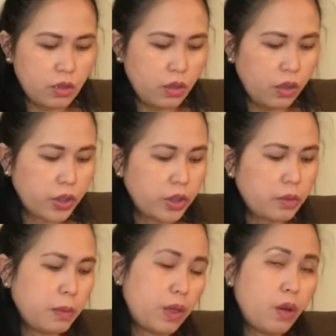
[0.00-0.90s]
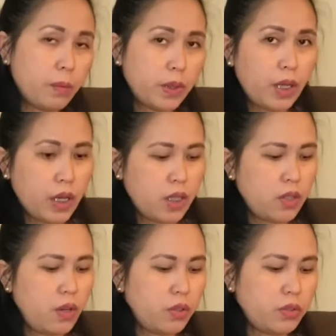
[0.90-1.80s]
or my OBGYN
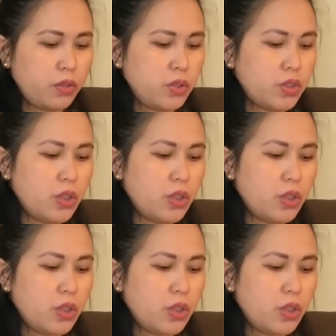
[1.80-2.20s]
doctors.